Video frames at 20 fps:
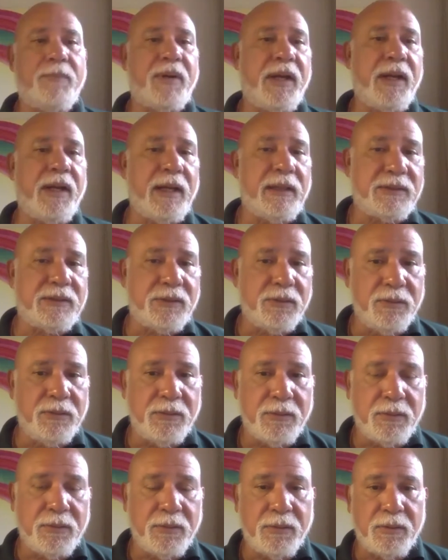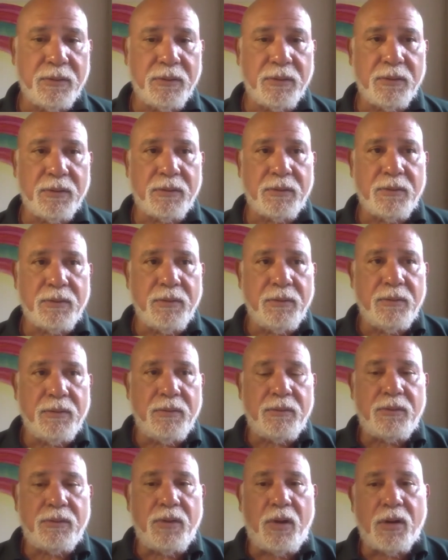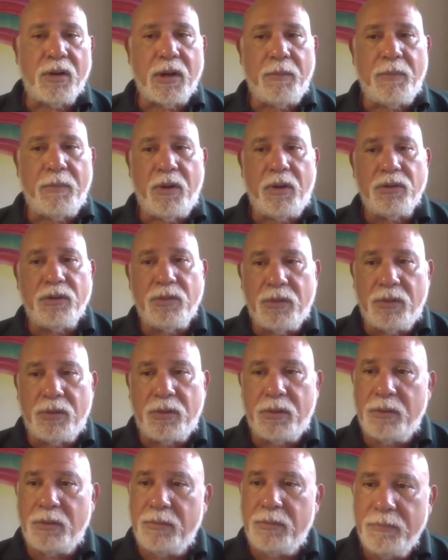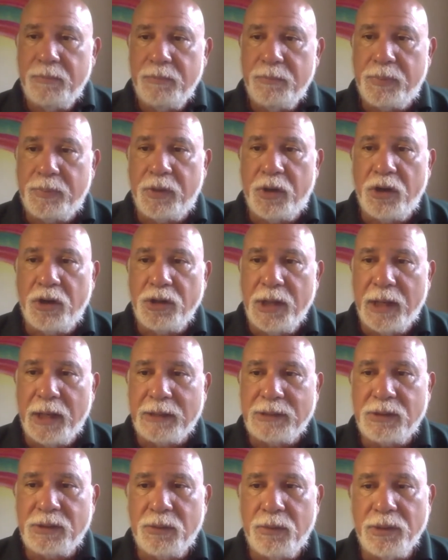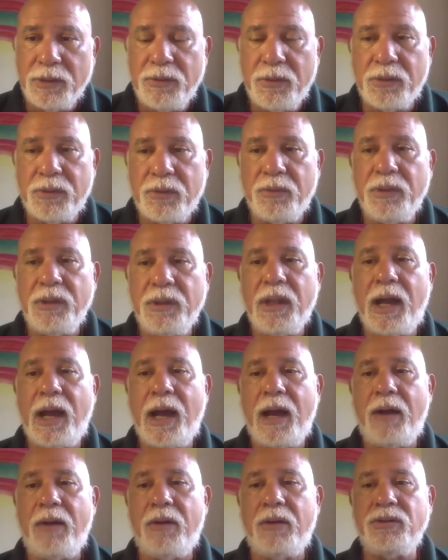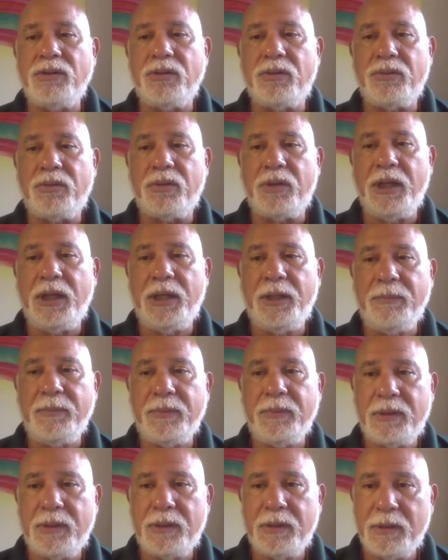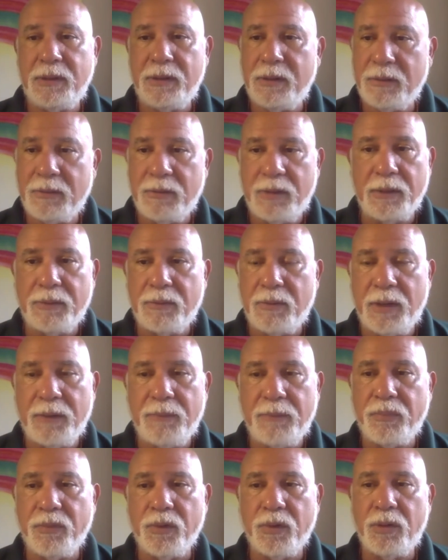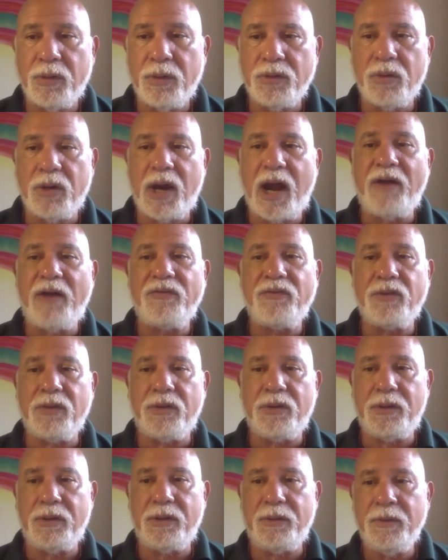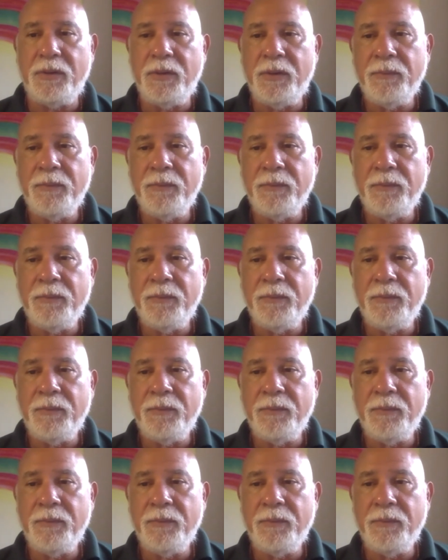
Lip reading: brings us to talk about your projects, what you're doing now, your dreams, what you're after.